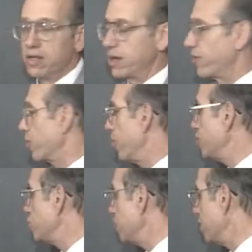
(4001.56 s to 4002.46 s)
Now the
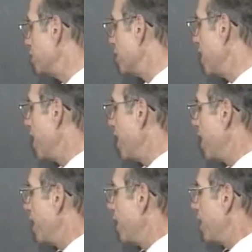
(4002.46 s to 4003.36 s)
question is,
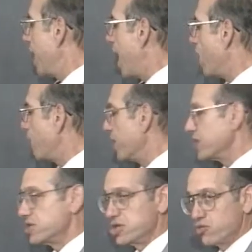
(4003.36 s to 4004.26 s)
how big
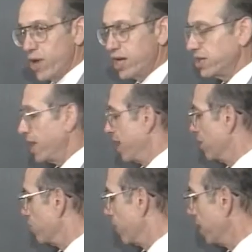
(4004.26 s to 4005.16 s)
is this
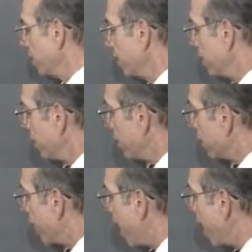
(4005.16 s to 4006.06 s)
rectangle? Well,
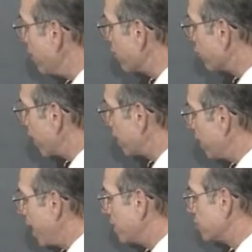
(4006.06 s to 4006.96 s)
the height of the
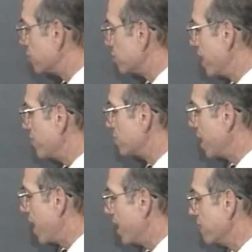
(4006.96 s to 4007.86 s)
rectangle is the same as the
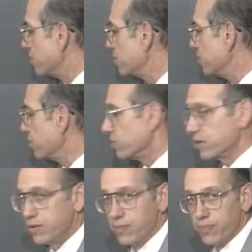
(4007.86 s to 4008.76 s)
height of the
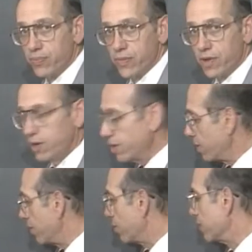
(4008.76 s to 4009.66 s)
cylinder.
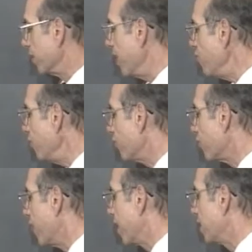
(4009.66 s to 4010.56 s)
The length of the
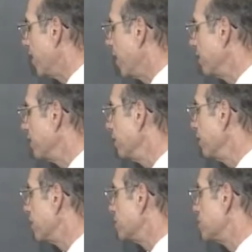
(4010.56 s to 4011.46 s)
rectangle
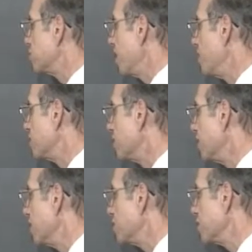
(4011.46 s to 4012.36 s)
is the same as the
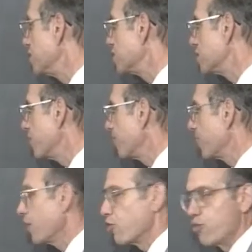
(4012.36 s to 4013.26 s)
distance
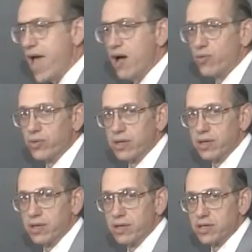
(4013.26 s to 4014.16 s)
around
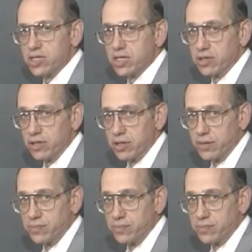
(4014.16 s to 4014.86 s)
the cylinder.